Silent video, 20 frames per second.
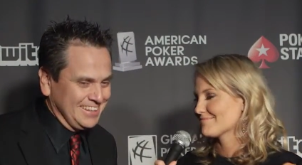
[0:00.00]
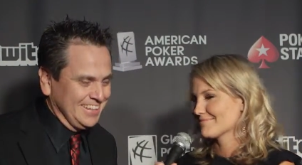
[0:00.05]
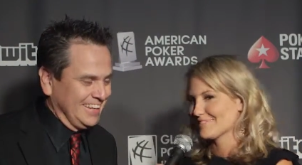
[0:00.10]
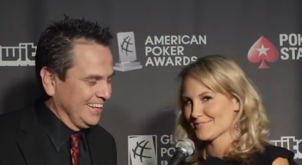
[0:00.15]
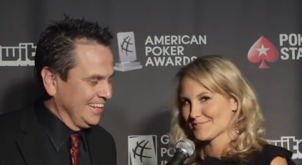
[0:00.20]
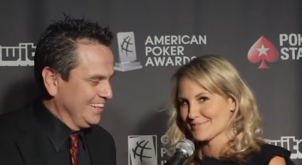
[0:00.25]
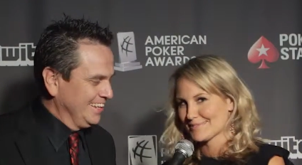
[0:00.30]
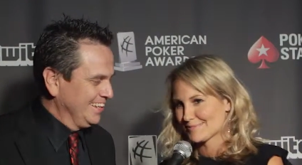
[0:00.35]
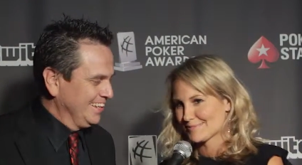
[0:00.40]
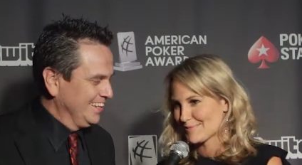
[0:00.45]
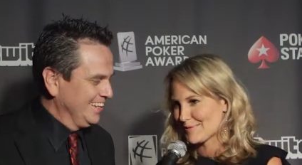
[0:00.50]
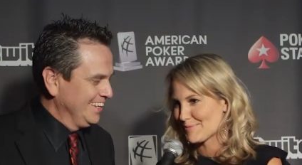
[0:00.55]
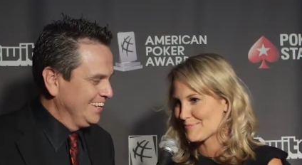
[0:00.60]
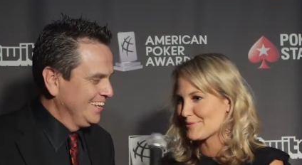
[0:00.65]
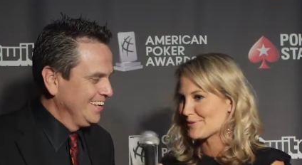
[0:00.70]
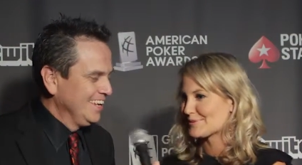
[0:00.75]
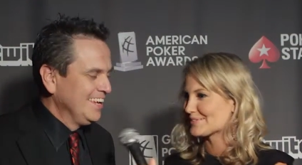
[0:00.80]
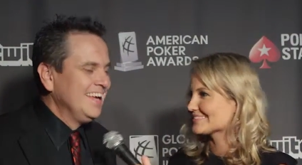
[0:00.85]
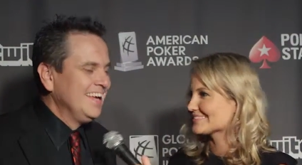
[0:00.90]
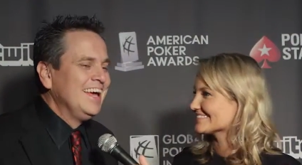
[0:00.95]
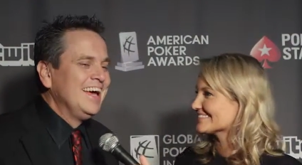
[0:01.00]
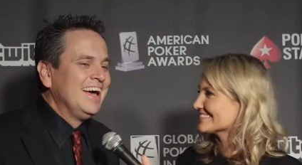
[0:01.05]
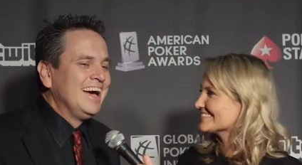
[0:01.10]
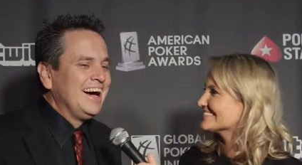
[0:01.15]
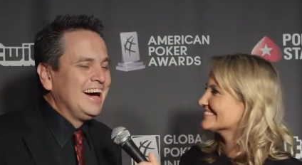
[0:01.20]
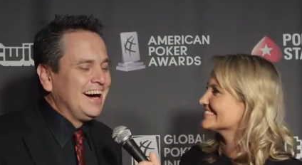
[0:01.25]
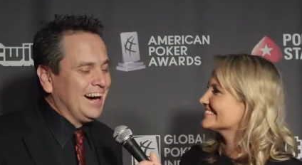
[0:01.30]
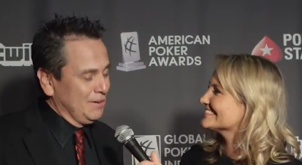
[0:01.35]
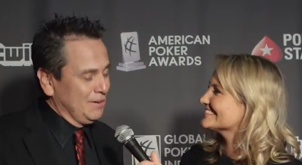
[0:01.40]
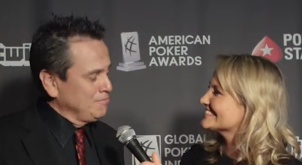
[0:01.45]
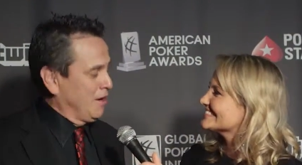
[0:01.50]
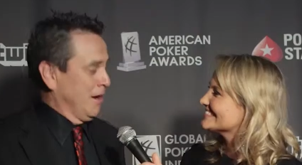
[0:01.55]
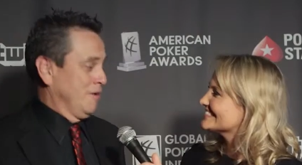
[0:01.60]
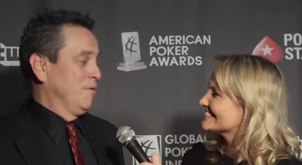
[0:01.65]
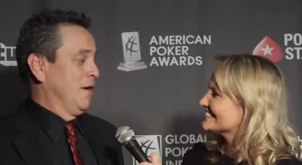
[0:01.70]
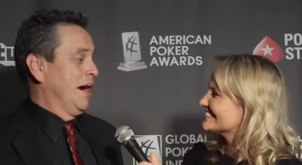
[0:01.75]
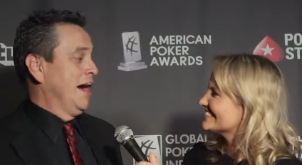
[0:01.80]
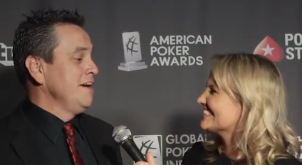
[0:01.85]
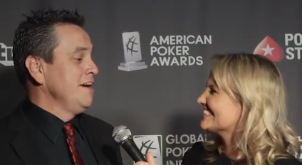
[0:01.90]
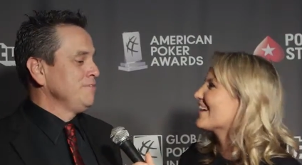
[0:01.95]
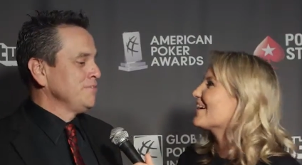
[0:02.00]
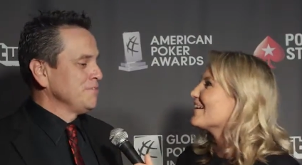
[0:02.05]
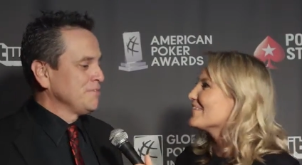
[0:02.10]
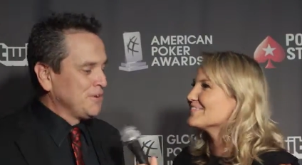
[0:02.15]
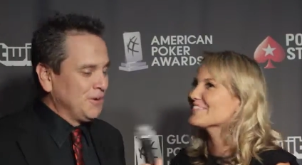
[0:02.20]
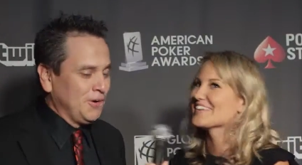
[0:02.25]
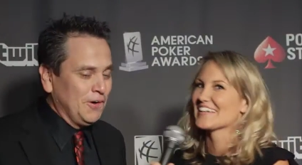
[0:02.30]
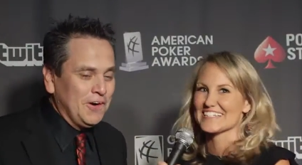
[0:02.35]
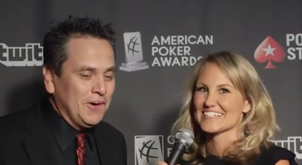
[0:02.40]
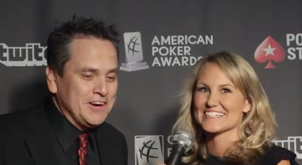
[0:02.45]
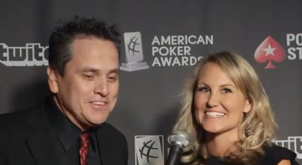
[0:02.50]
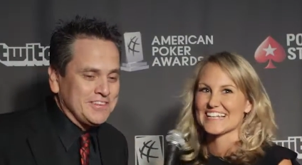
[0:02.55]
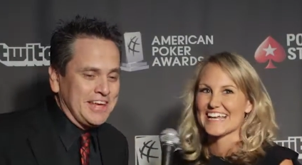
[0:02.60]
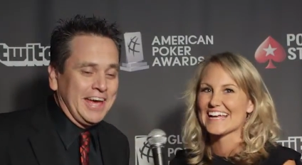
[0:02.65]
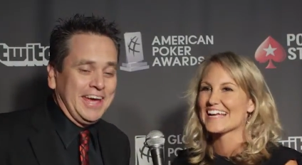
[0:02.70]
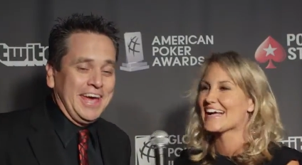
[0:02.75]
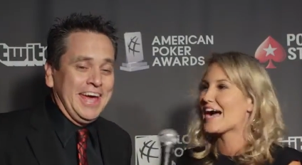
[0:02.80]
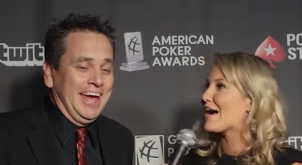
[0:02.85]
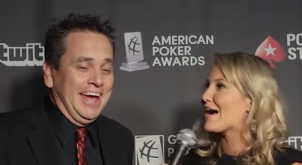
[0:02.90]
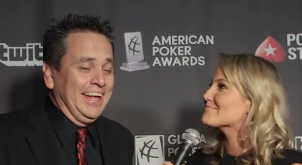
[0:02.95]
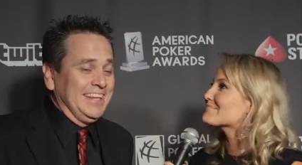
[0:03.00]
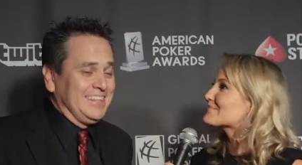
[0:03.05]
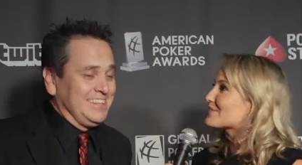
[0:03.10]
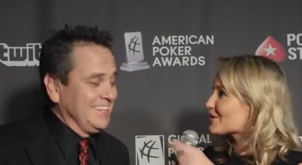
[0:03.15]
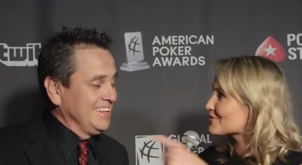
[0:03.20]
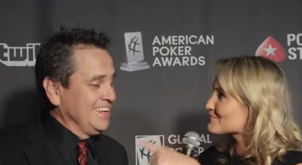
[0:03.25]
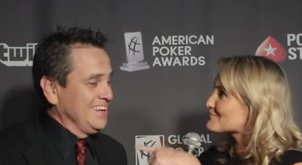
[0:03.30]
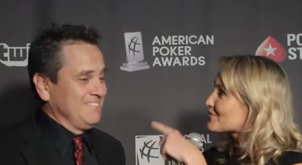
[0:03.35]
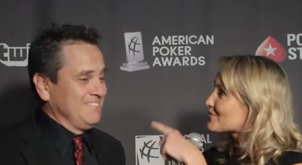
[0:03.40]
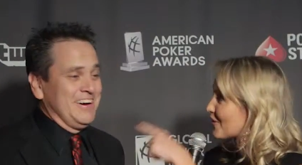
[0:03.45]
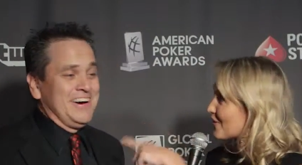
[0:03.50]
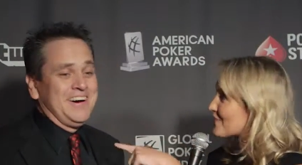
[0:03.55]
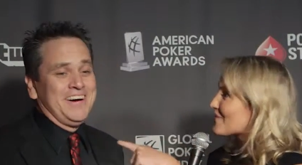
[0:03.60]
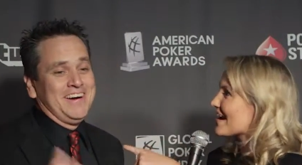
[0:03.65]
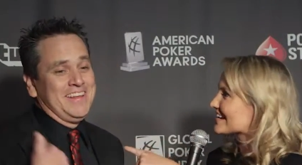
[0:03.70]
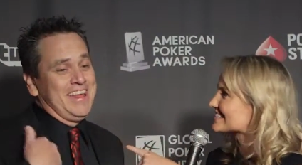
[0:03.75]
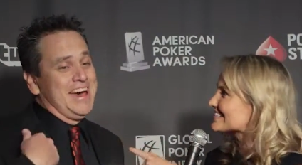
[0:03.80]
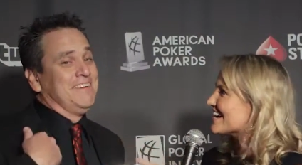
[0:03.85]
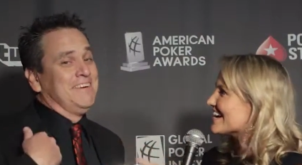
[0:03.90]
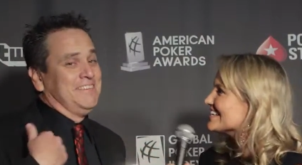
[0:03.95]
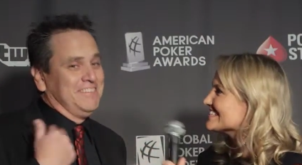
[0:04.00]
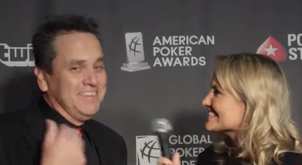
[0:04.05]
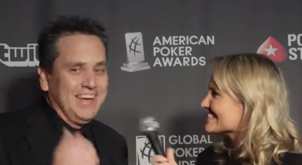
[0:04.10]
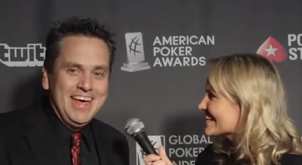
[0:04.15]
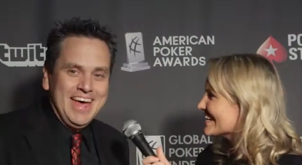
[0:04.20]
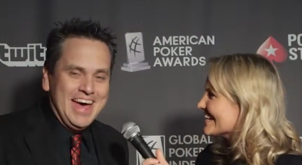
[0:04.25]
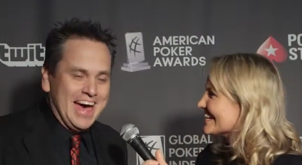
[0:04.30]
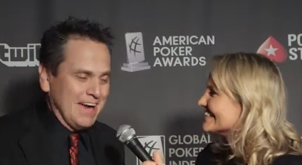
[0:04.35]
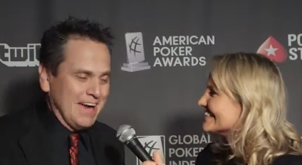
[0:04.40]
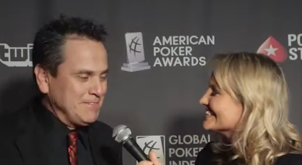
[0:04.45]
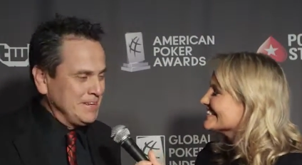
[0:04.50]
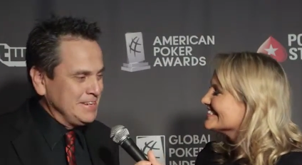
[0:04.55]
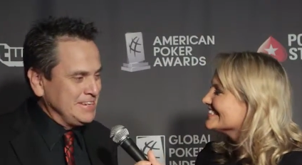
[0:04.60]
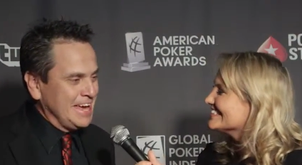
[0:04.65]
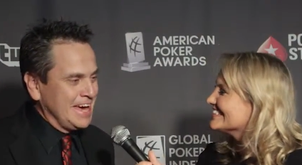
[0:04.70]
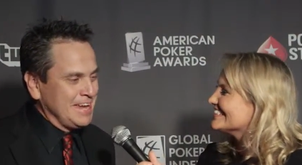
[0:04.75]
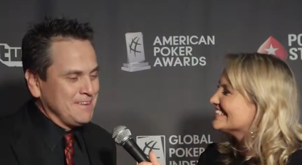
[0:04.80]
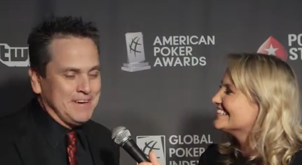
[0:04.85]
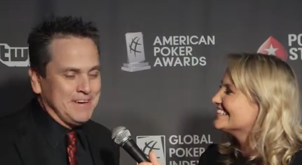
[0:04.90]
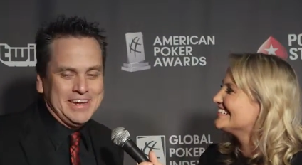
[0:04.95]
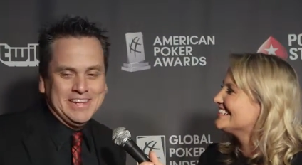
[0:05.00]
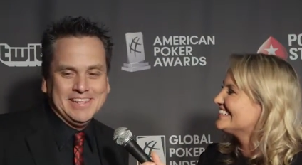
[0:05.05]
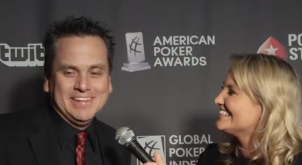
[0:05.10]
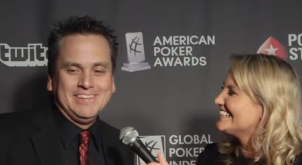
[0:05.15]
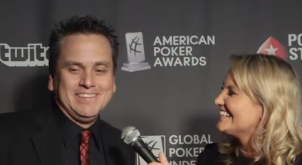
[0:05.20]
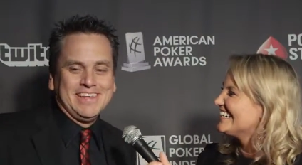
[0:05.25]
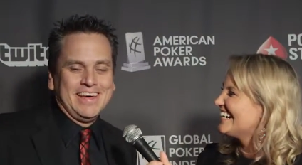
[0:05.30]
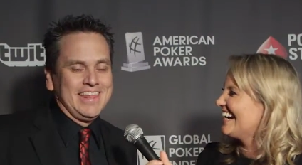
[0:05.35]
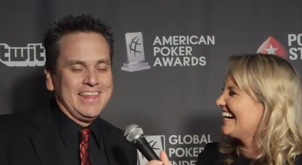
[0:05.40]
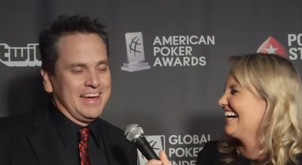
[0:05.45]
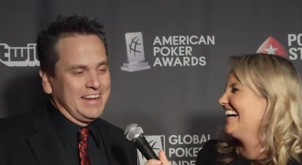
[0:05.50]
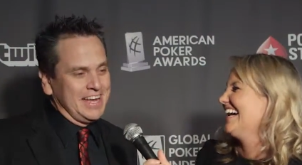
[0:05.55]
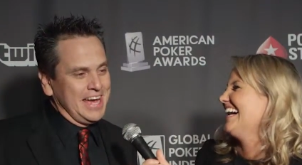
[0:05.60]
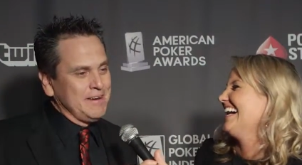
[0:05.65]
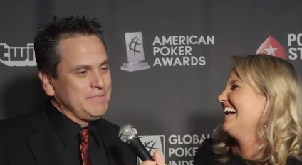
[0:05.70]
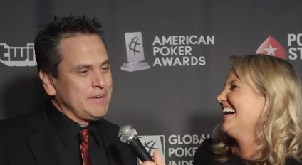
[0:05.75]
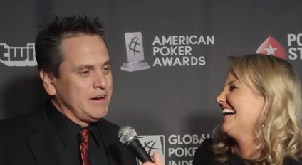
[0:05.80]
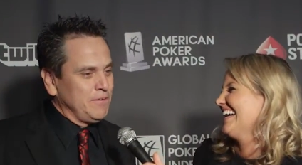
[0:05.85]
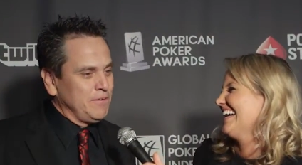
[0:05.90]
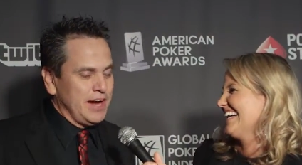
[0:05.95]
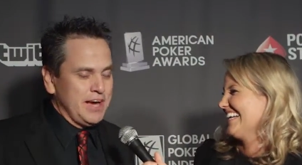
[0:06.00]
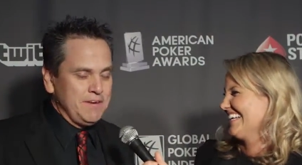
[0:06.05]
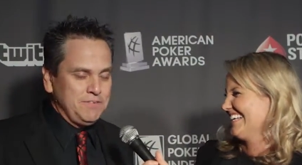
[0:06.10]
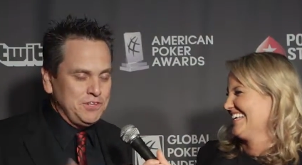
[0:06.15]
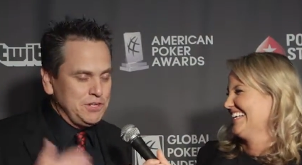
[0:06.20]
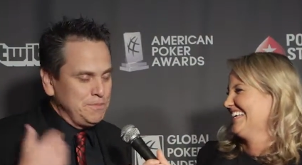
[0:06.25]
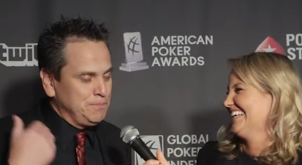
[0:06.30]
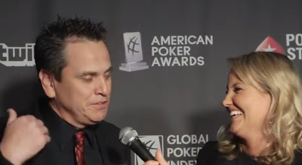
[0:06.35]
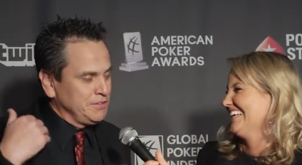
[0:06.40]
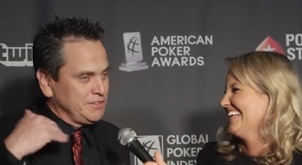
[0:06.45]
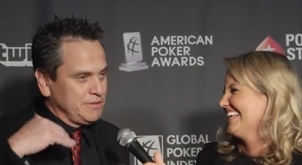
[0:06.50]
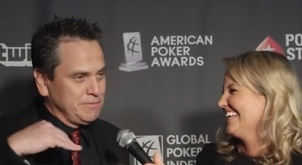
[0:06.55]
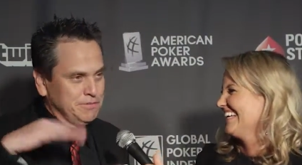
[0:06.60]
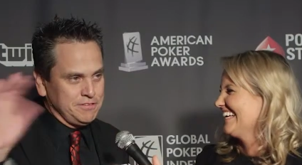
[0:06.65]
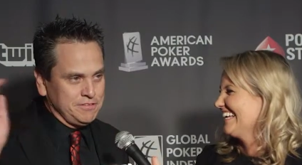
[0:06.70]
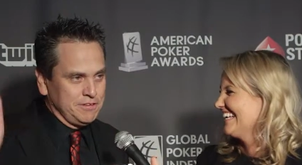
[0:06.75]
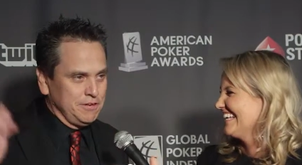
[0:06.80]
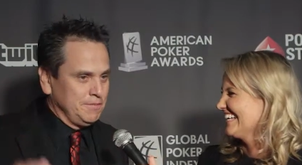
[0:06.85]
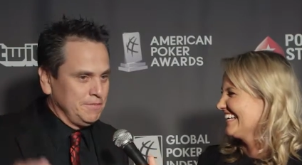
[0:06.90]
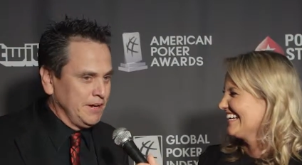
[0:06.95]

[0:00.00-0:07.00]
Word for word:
Speaker 1: Wh- which one's more important?
Speaker 2: Uh, my wife, of Obviously. course.
Speaker 1: I'm co- correct answer.
Speaker 2: I'd be dead if I didn't say that. Yeah, my wife. She puts up with so